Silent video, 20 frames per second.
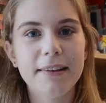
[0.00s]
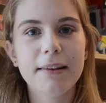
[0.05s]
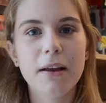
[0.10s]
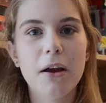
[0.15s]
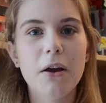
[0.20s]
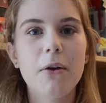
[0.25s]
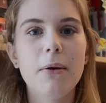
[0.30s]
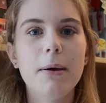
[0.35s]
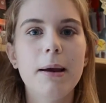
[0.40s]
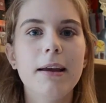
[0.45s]

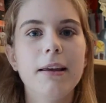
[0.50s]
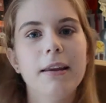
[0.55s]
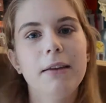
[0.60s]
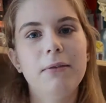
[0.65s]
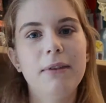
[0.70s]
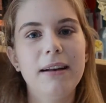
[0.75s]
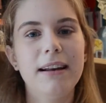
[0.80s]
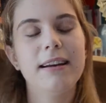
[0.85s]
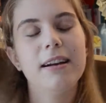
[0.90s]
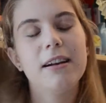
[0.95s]
so it
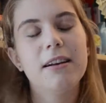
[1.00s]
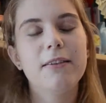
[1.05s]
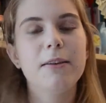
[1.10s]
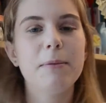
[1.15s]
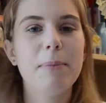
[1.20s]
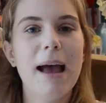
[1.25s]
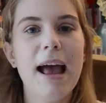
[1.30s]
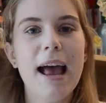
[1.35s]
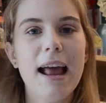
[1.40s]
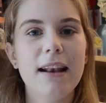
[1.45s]
really kind of
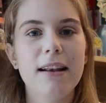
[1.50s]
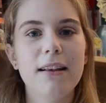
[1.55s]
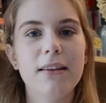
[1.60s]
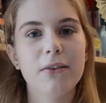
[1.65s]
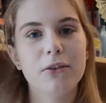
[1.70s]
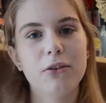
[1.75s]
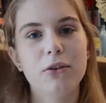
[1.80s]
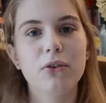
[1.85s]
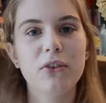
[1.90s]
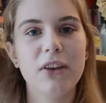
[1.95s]
depends
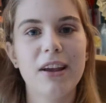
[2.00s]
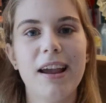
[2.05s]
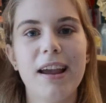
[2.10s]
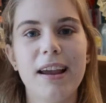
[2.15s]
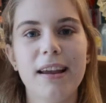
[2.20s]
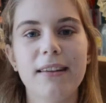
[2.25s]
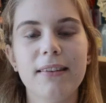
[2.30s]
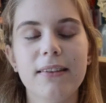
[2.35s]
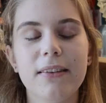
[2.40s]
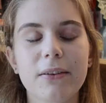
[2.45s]
on your
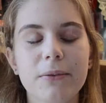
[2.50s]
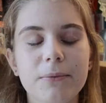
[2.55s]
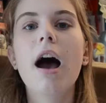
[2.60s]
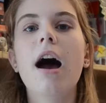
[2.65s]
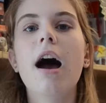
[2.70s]
taste.